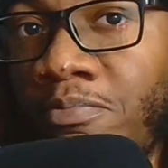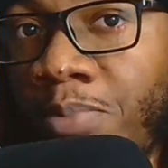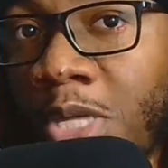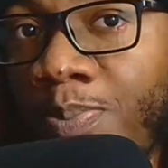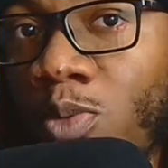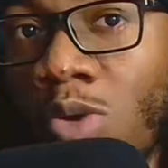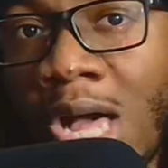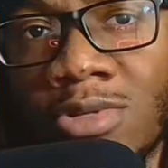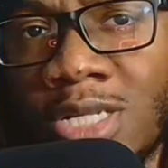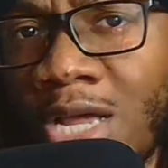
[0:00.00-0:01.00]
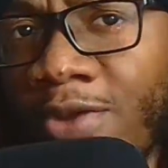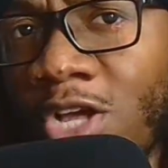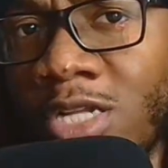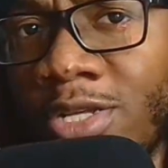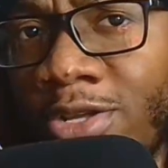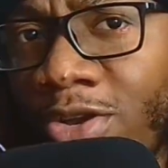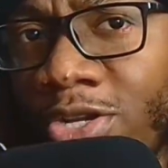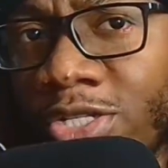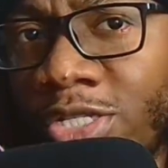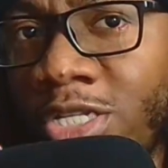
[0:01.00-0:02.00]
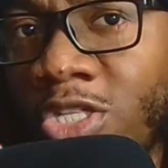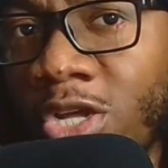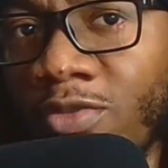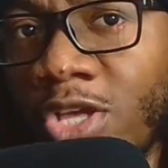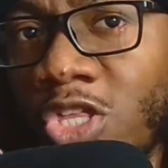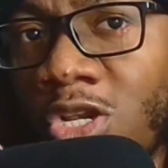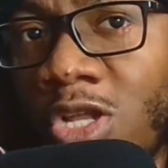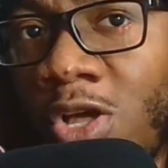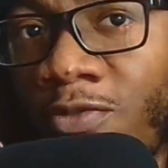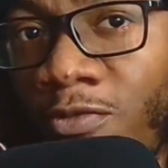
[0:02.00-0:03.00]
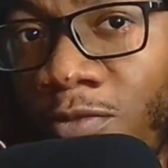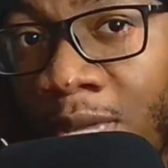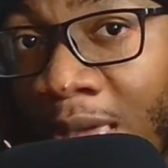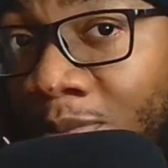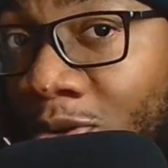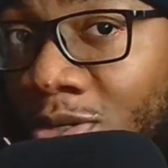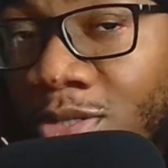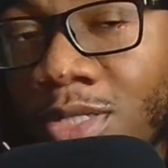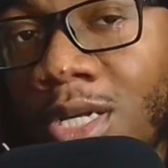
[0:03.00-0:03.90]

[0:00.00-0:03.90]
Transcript: people outside of content creators, this generation of gamers,